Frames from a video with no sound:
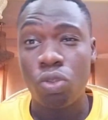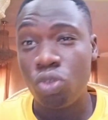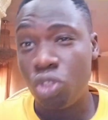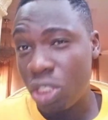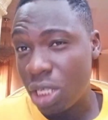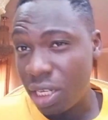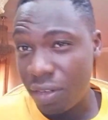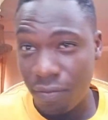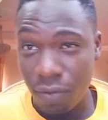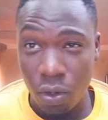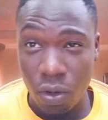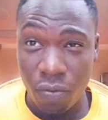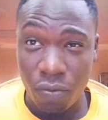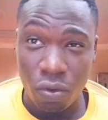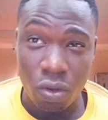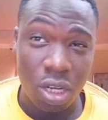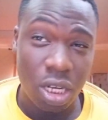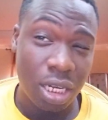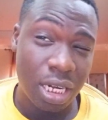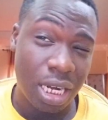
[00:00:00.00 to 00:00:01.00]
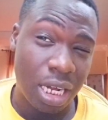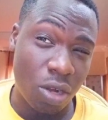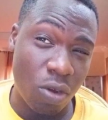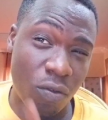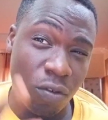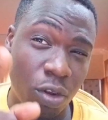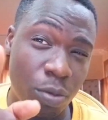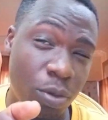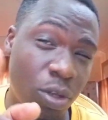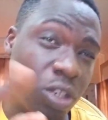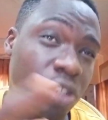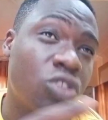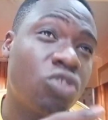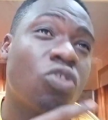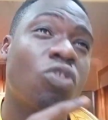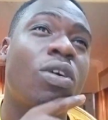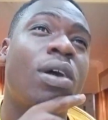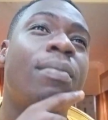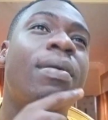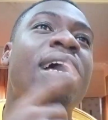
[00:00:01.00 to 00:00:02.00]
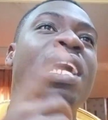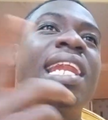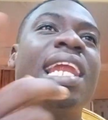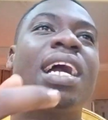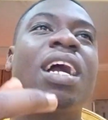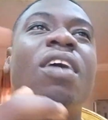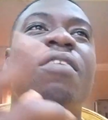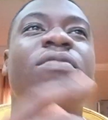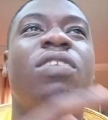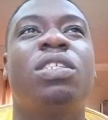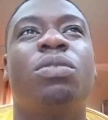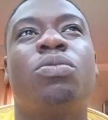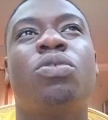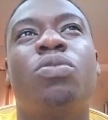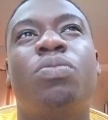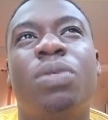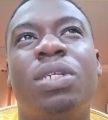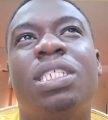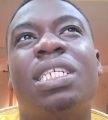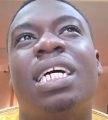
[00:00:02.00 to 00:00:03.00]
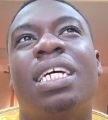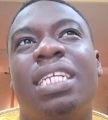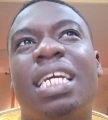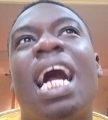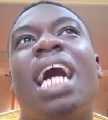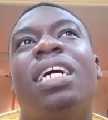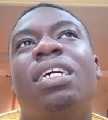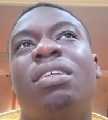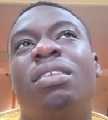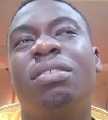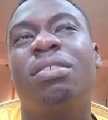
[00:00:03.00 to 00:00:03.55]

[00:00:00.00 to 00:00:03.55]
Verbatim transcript: do share the video if you can and go follow me on instagram like our facebook page and yeah